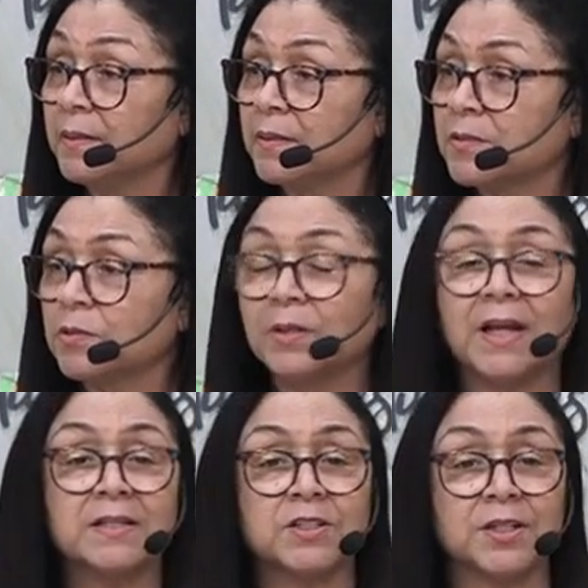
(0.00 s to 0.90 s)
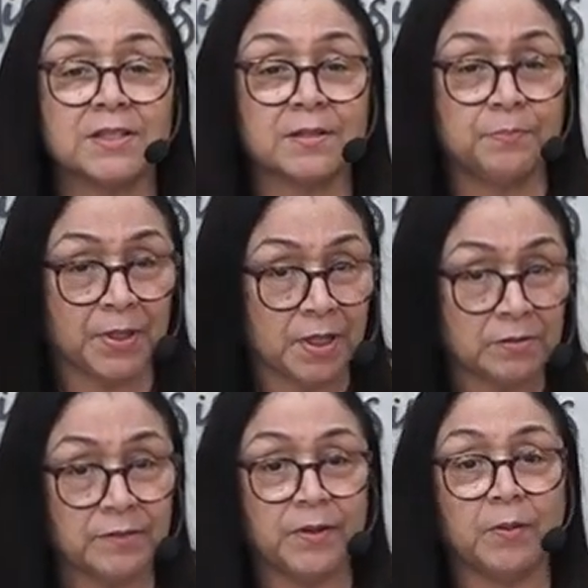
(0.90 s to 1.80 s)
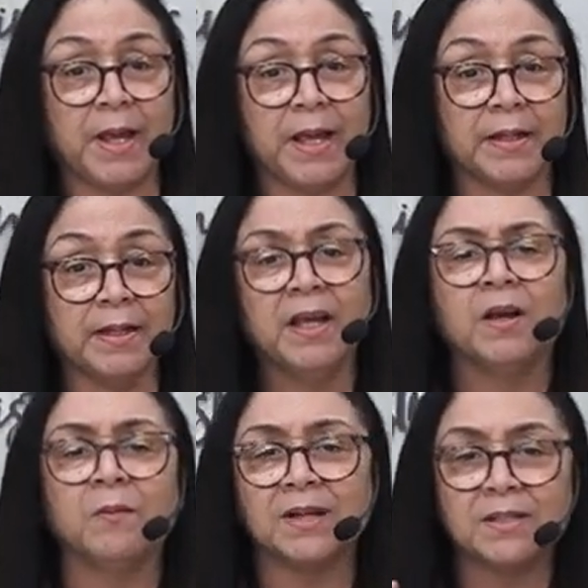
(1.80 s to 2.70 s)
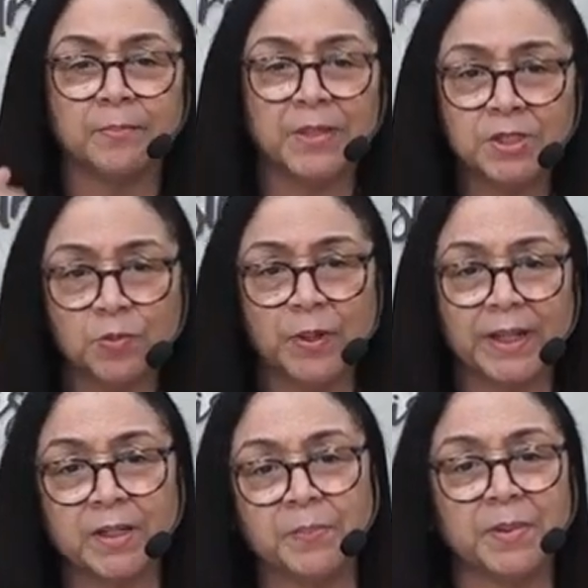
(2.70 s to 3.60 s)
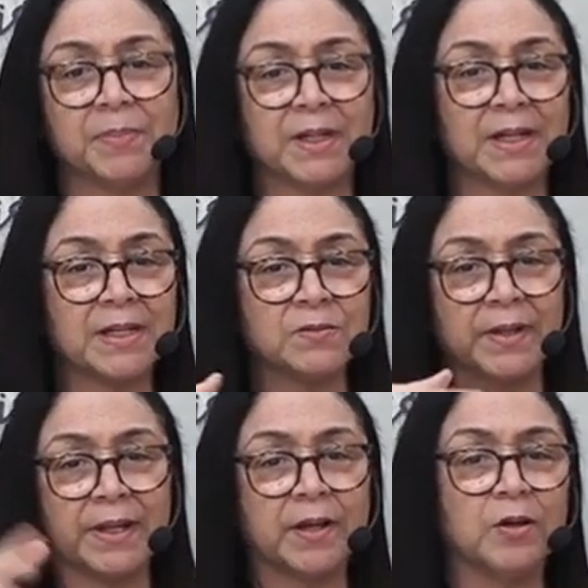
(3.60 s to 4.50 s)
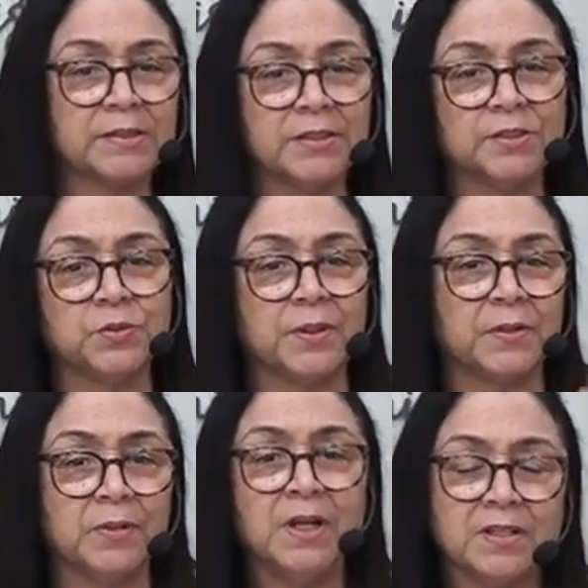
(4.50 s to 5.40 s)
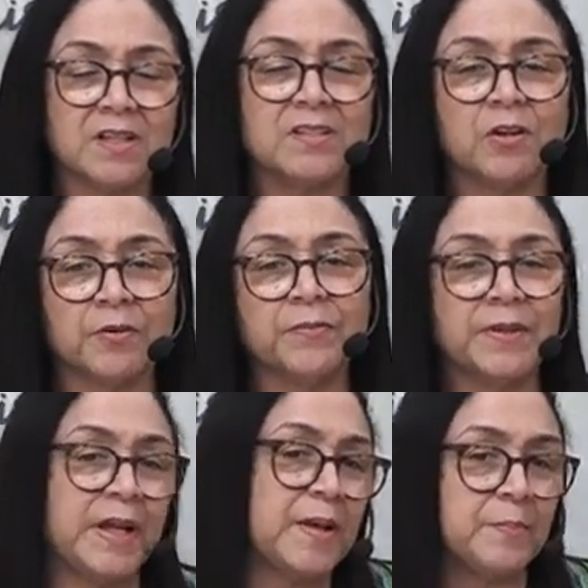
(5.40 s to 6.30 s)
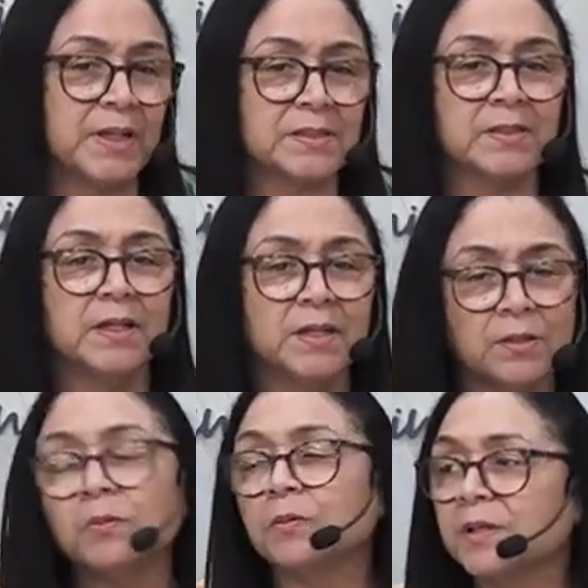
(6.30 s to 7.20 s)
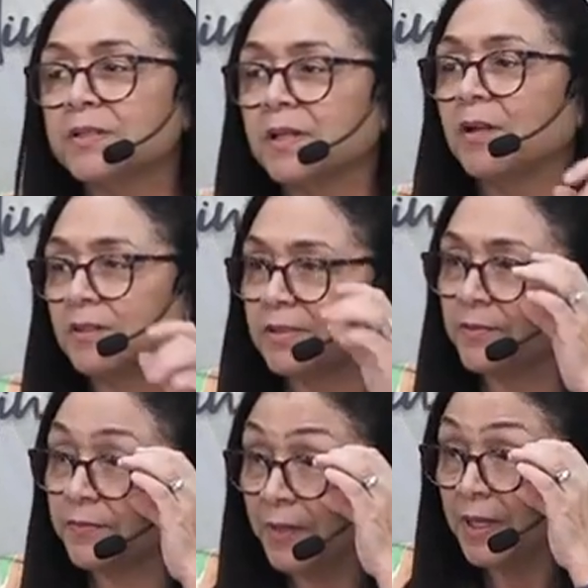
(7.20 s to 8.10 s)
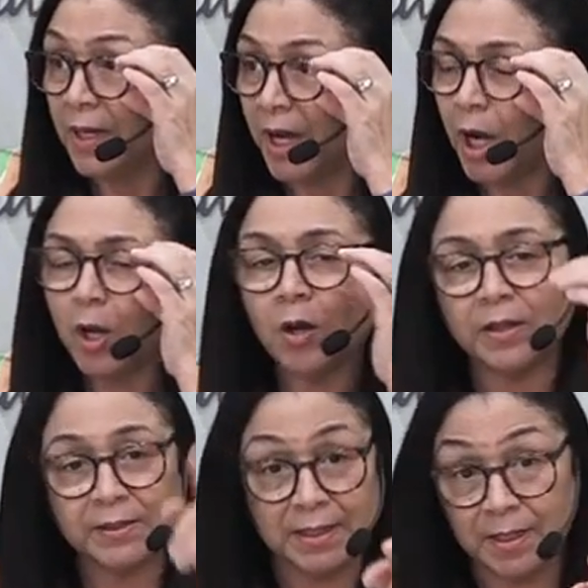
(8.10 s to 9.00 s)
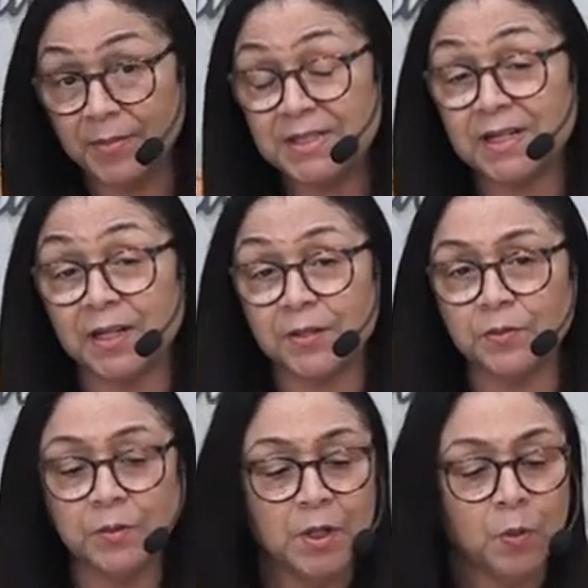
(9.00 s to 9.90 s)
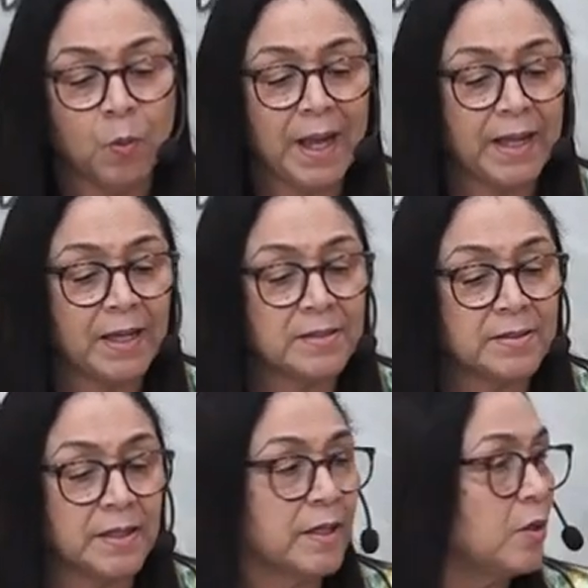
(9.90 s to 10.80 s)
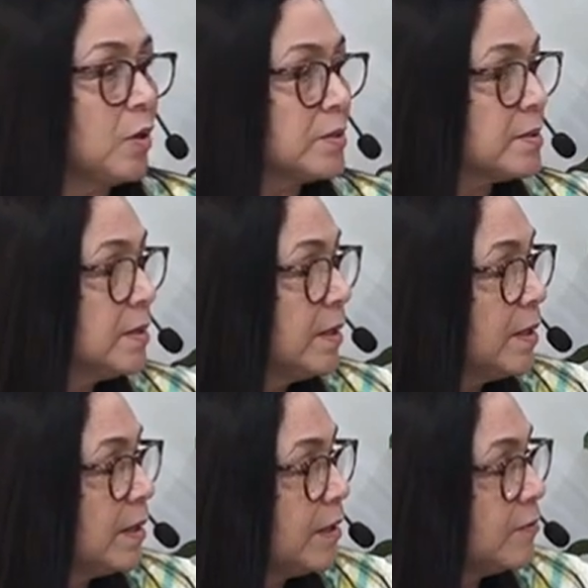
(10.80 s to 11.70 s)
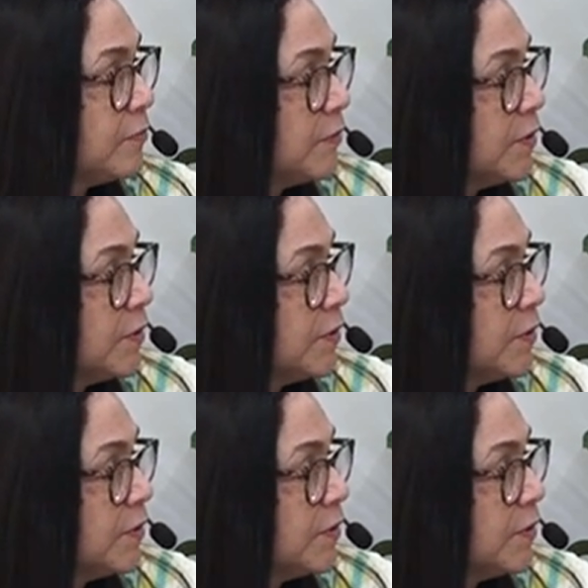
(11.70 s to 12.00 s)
So let's just put out of our head, well, there's a bunch of wicked people and that's where they got into and so sorry for them, but no, it's a lot of, a lot, and let me tell you why I say a lot of